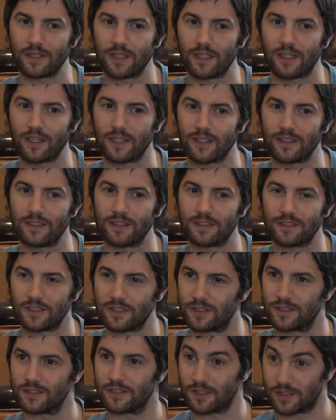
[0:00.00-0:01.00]
the kind of
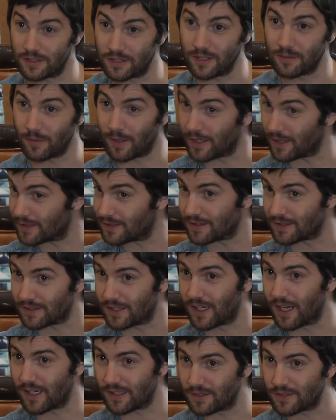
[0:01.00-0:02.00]
decisions that she makes as
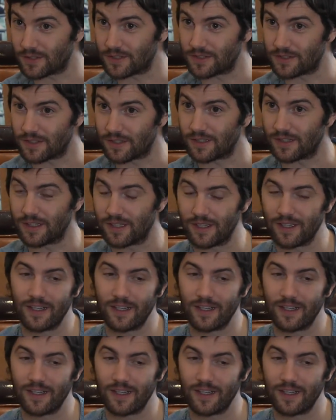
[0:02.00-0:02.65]
an actress and